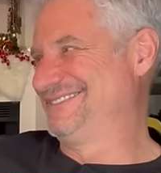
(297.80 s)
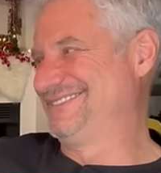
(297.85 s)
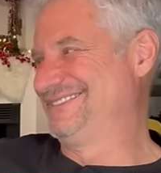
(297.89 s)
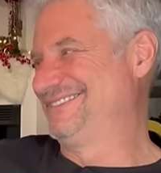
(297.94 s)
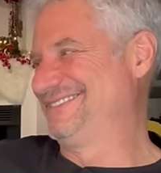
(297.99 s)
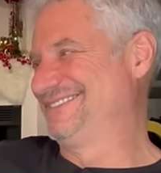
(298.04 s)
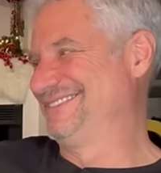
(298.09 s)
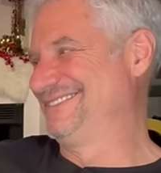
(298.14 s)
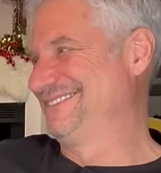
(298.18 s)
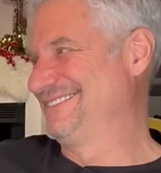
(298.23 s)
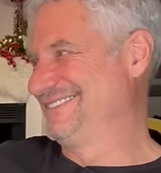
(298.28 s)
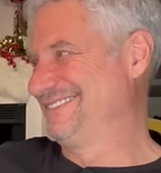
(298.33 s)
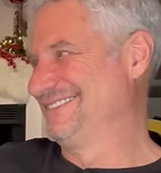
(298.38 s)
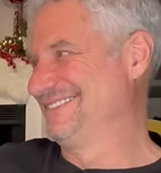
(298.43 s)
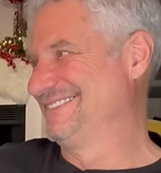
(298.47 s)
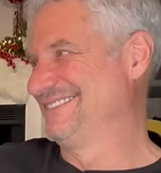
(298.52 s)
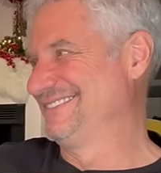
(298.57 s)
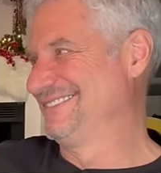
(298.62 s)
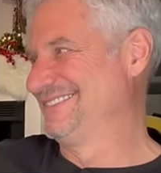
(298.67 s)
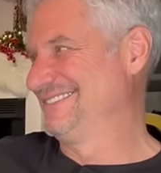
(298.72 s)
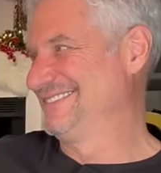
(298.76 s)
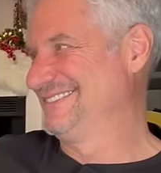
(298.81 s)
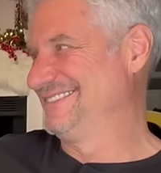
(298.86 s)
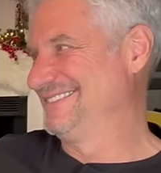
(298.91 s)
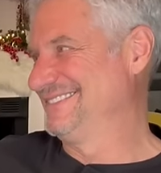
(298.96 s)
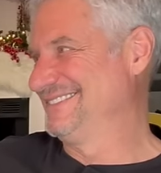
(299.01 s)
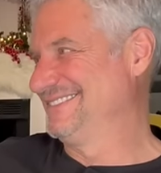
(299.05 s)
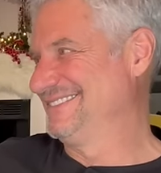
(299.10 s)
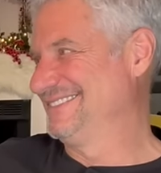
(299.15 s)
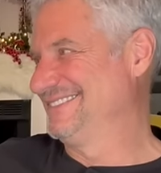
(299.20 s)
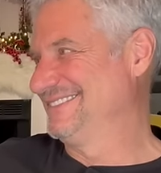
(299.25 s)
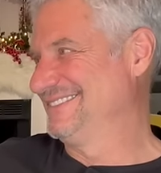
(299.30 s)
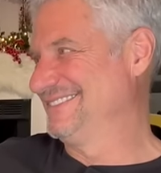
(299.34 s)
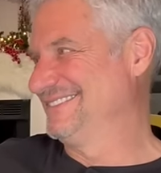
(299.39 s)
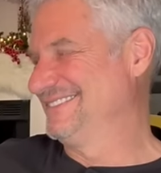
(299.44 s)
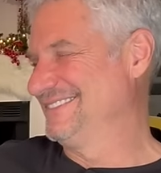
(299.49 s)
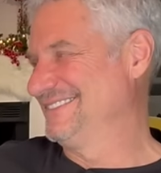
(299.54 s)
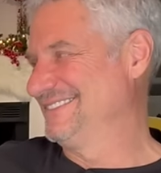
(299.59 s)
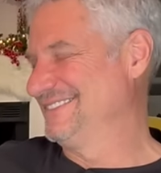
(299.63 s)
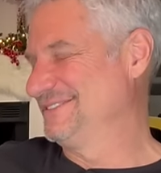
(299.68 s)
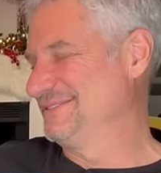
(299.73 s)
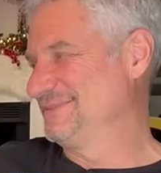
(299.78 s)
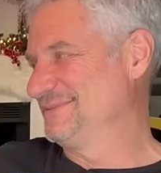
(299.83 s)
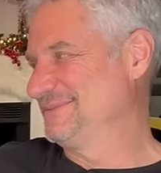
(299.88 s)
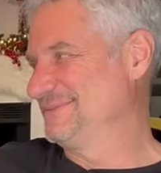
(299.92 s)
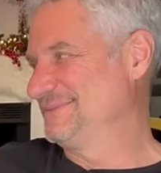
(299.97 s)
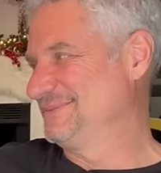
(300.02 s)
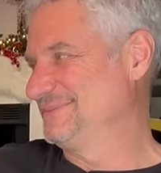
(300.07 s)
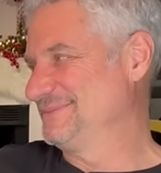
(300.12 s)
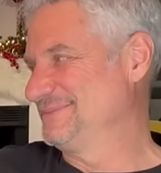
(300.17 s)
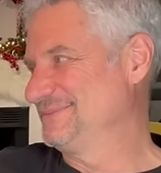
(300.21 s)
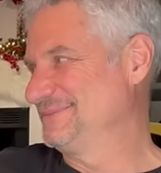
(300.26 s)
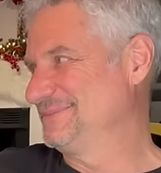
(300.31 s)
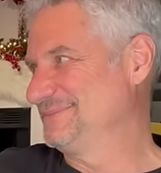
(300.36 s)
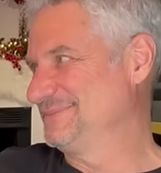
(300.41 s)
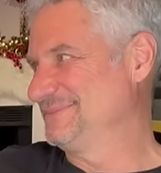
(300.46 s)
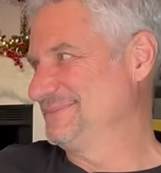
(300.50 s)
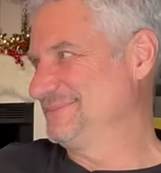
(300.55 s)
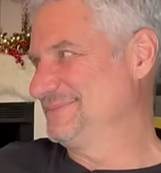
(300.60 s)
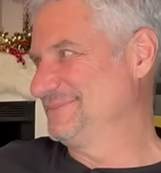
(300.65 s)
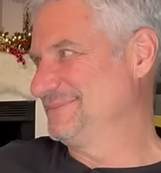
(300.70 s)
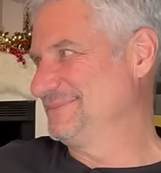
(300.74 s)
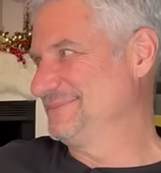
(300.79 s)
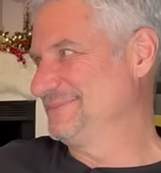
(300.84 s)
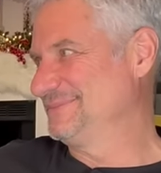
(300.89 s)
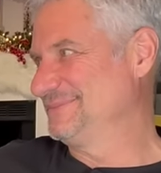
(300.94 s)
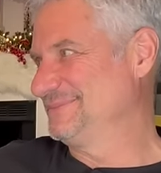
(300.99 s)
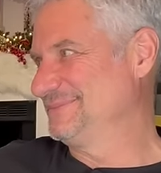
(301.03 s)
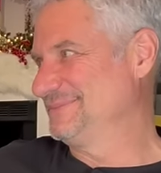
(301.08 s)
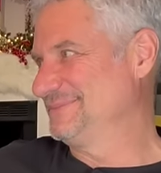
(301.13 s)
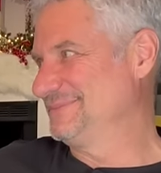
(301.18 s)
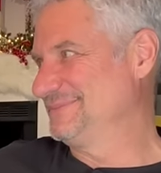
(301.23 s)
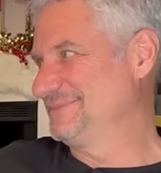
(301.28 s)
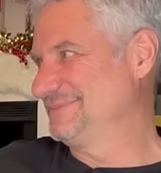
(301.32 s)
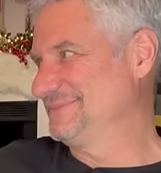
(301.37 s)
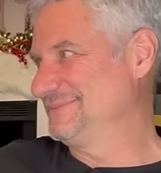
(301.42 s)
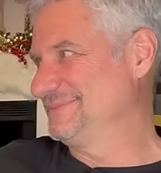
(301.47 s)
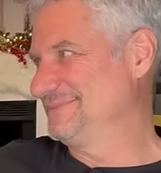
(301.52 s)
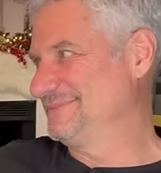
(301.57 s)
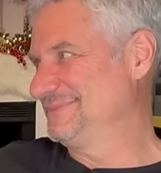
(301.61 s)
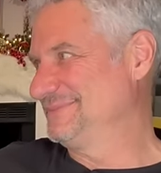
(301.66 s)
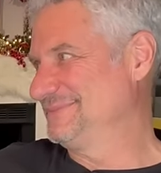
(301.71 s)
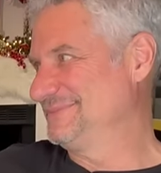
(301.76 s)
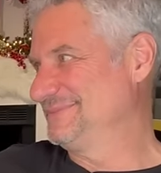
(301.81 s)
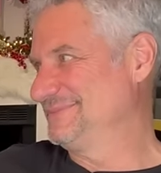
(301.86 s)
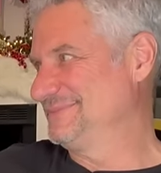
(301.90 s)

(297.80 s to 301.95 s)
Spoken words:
This person isn't speaking.